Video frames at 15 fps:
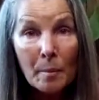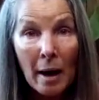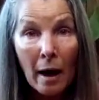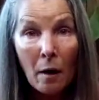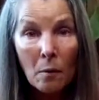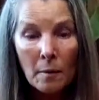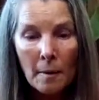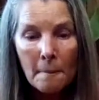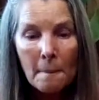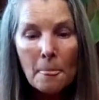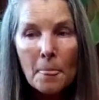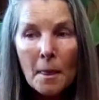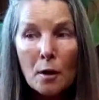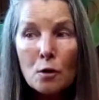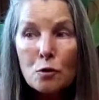about,
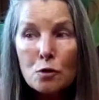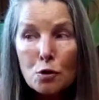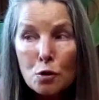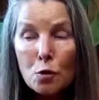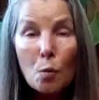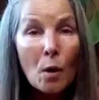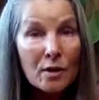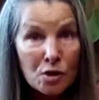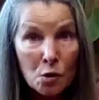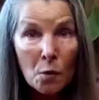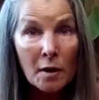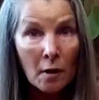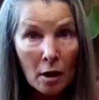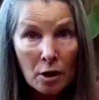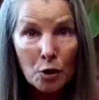to what's
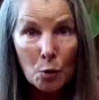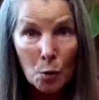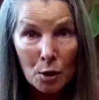going on in the